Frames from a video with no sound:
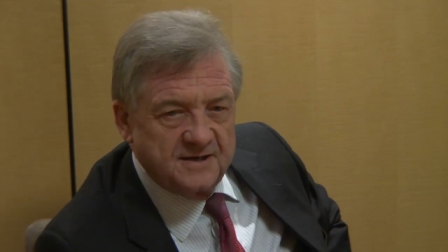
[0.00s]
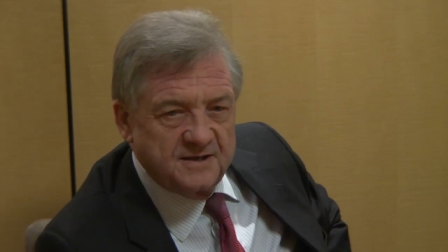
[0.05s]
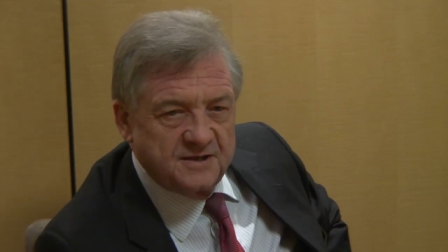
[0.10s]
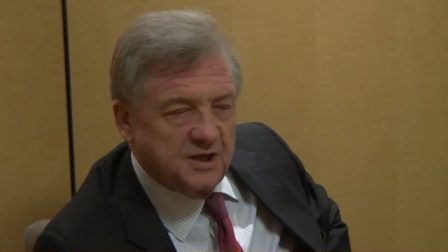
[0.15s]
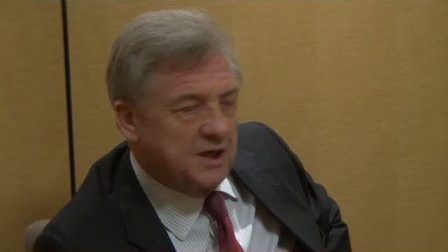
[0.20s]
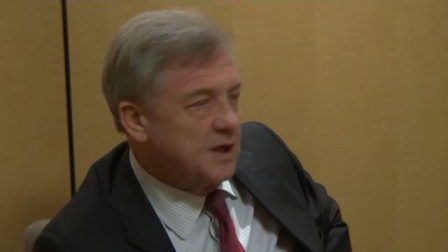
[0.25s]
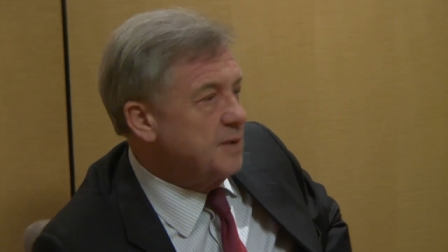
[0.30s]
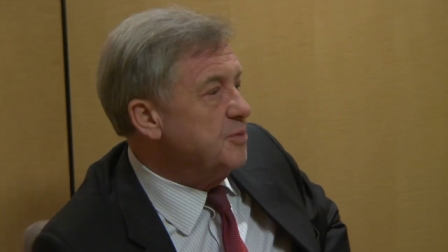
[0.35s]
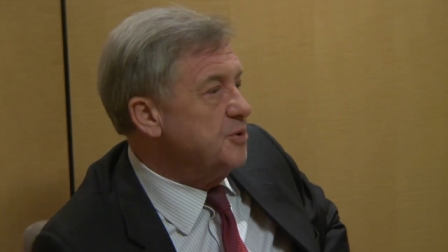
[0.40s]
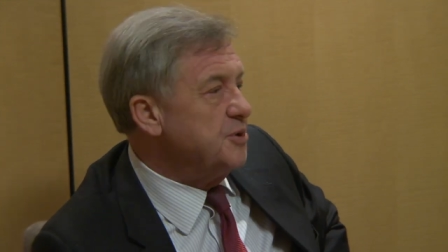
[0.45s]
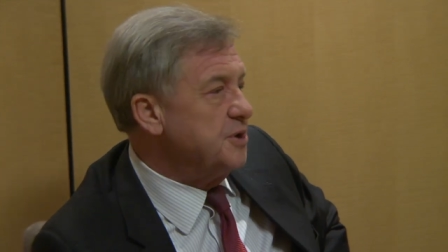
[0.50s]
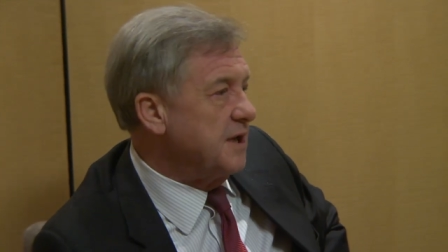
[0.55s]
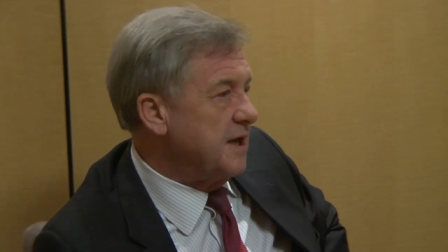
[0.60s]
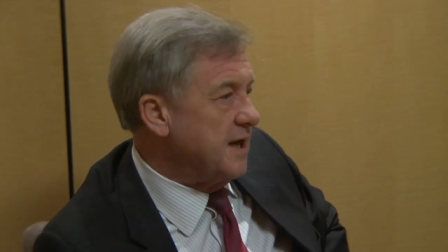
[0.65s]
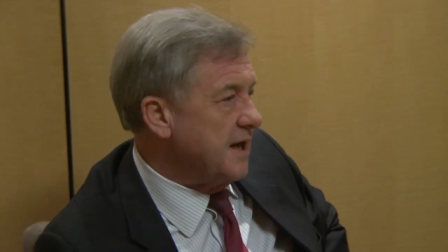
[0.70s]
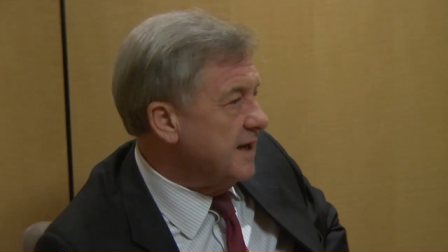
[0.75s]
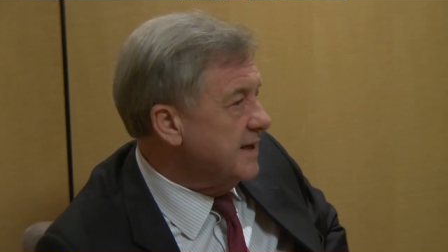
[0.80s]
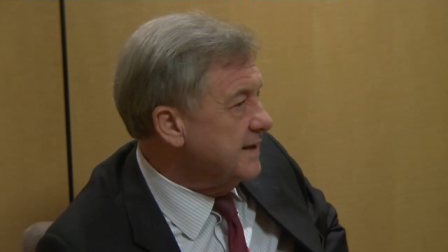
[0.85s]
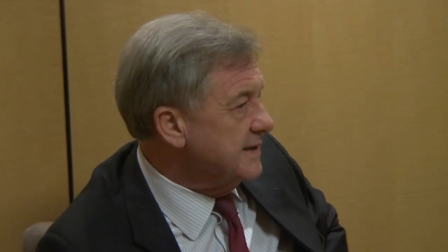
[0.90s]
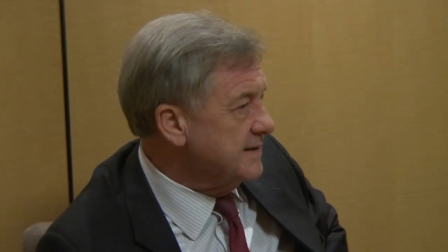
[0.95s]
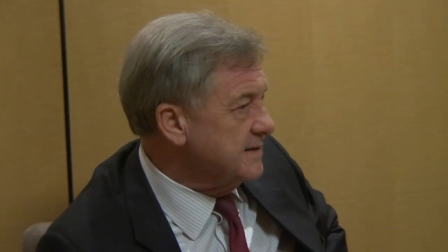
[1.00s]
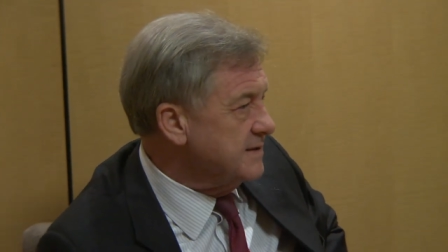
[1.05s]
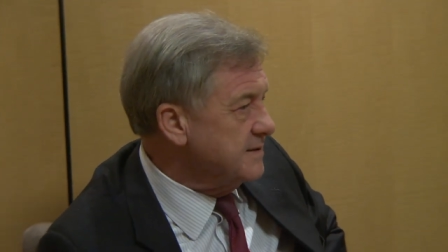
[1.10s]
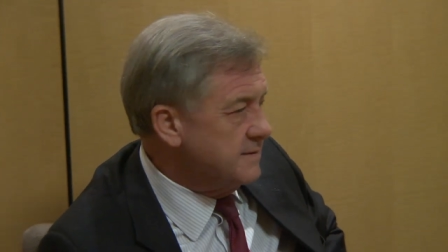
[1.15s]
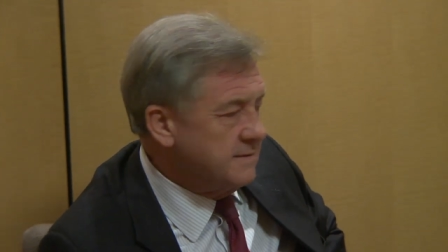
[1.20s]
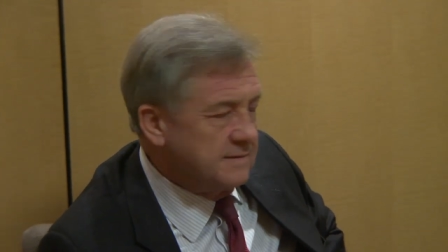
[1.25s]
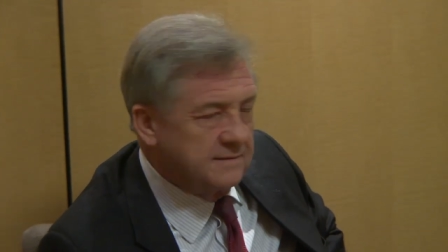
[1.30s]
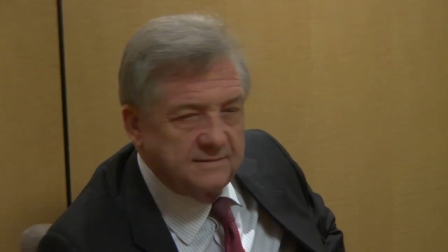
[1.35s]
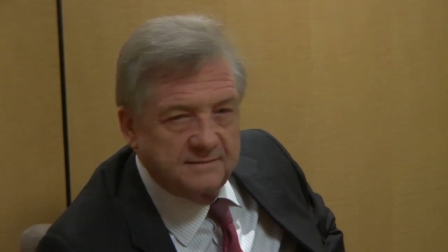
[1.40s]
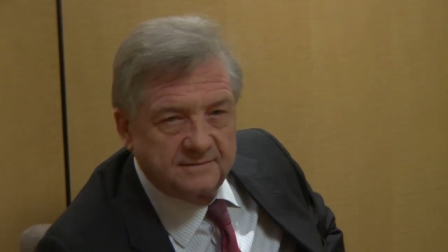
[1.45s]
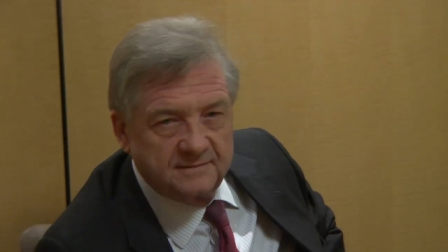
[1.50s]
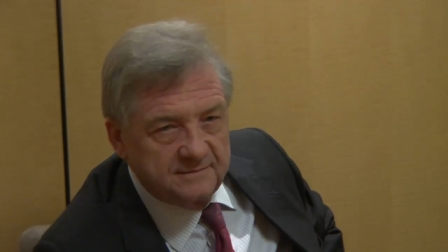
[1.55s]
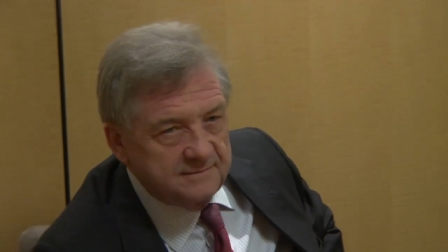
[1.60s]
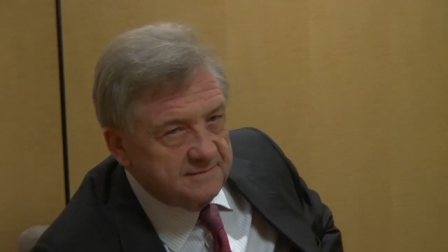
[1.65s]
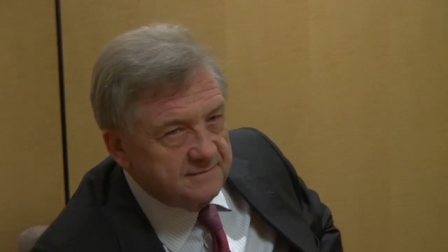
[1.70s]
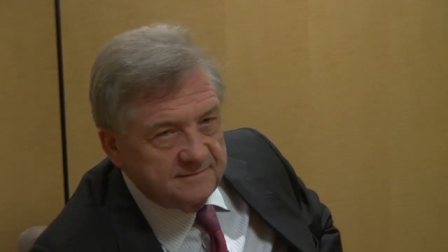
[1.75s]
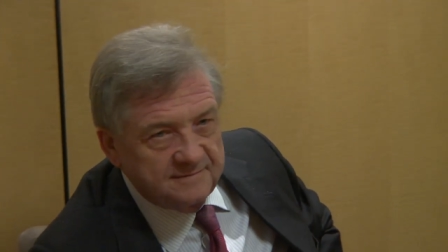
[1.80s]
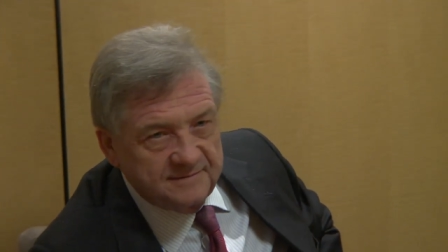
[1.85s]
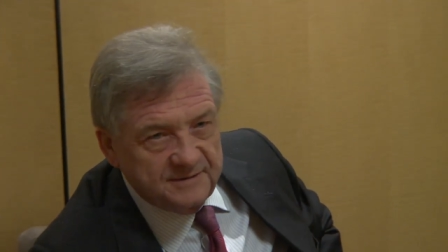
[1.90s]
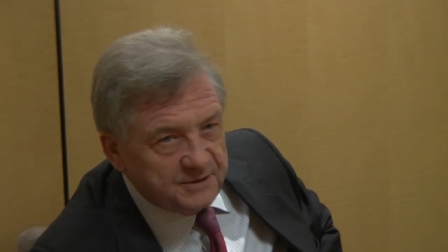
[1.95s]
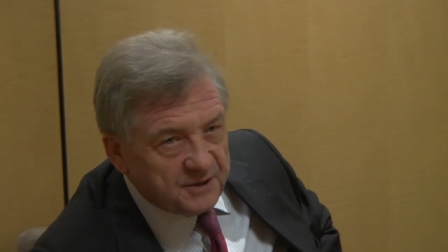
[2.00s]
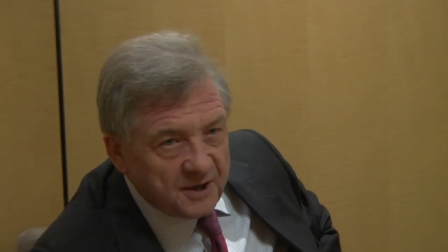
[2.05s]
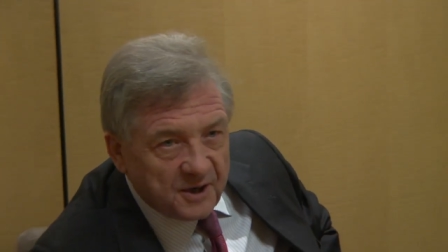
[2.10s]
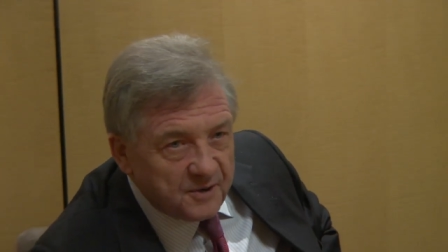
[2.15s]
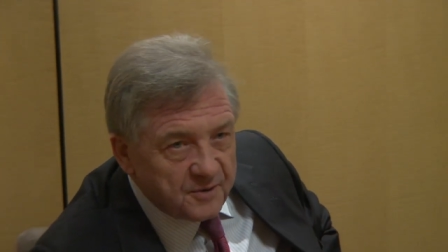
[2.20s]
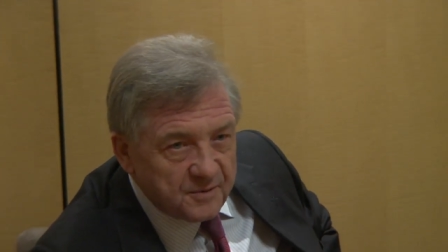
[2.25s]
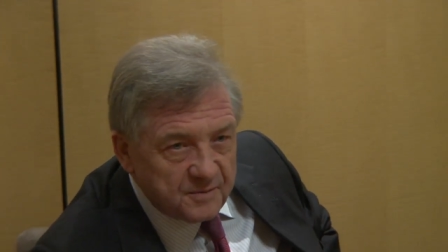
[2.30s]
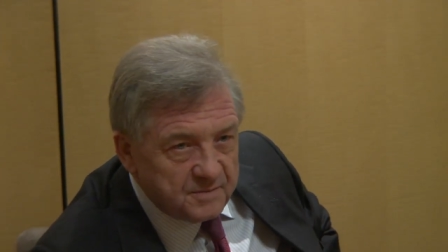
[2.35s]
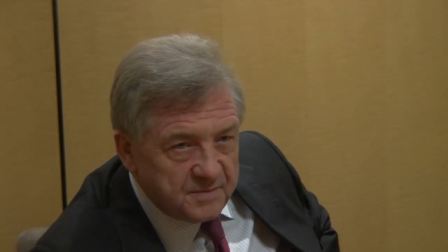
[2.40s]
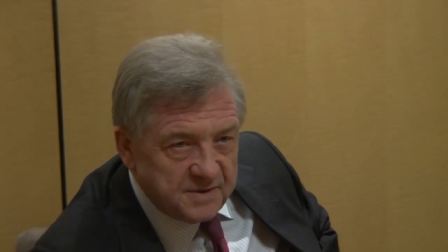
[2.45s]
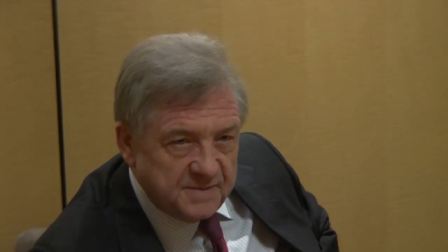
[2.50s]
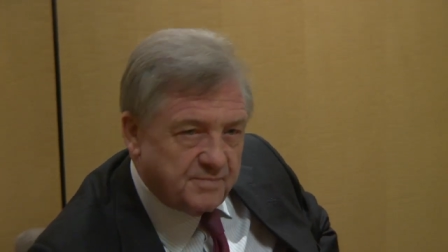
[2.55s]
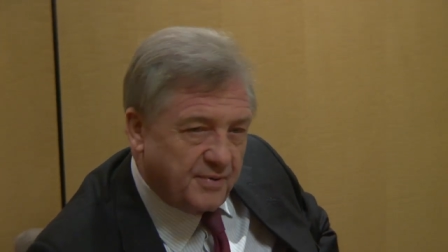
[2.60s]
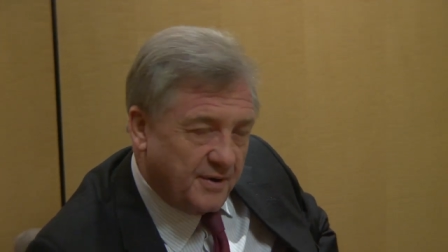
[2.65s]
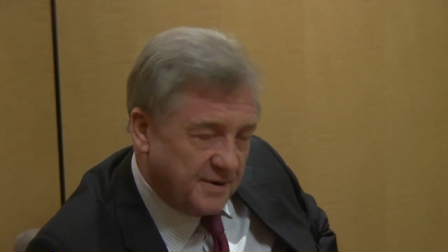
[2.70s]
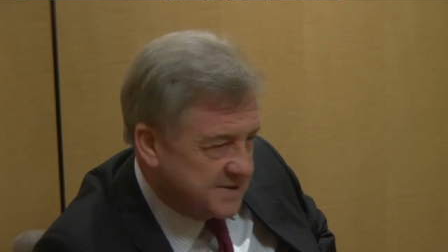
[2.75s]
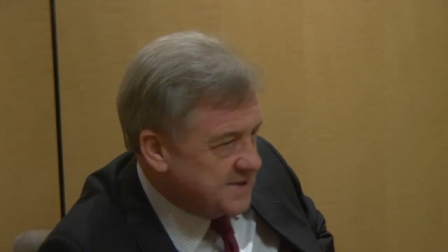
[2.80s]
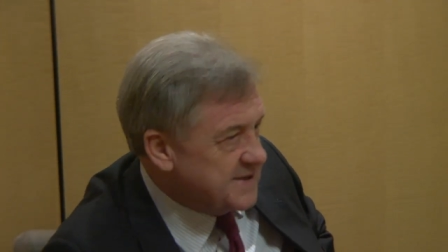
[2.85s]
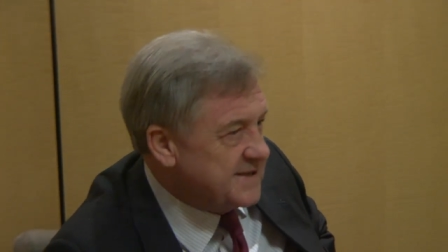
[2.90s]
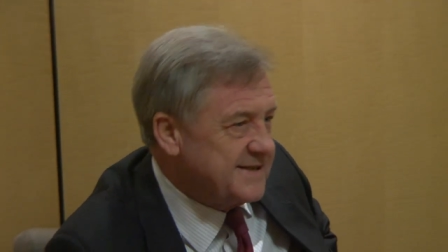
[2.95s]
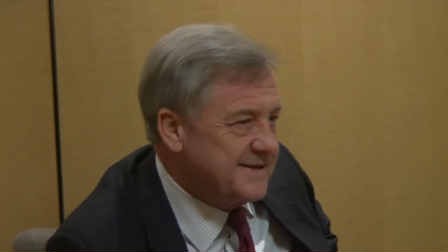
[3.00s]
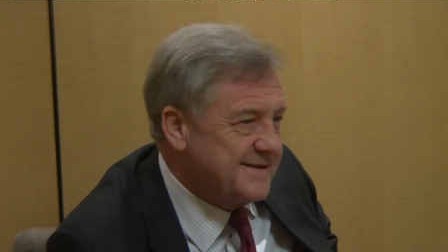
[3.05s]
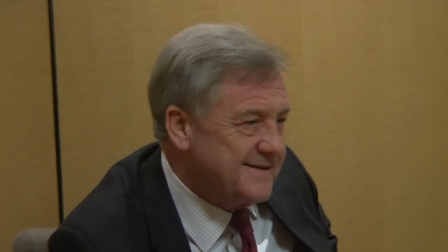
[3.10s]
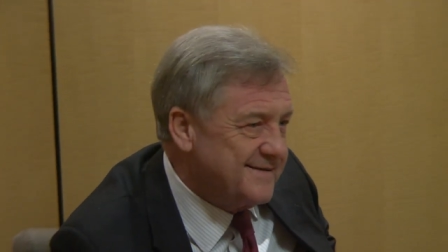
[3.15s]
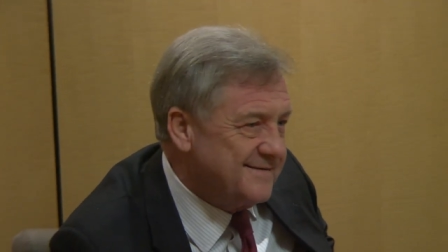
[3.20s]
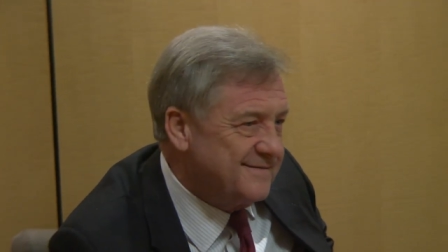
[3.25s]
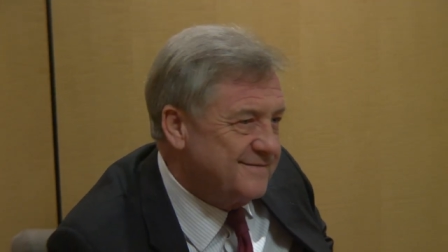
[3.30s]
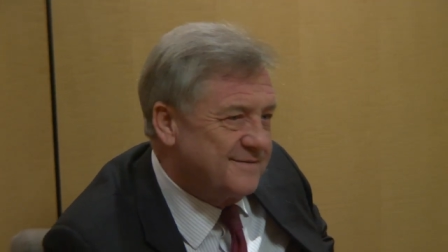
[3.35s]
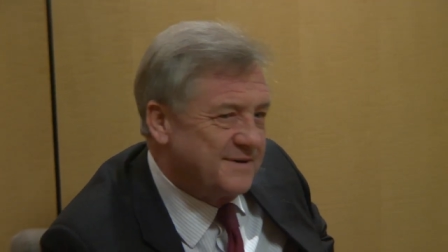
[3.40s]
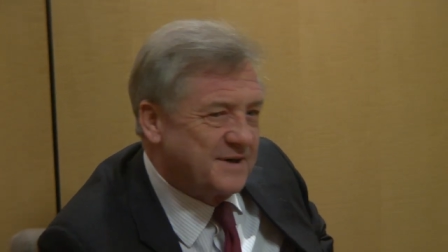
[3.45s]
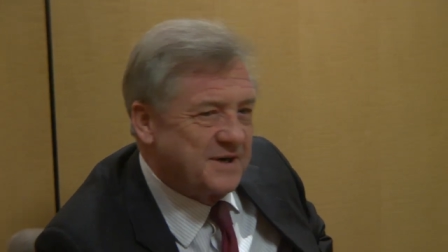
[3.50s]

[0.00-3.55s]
to communicate, to you know be positive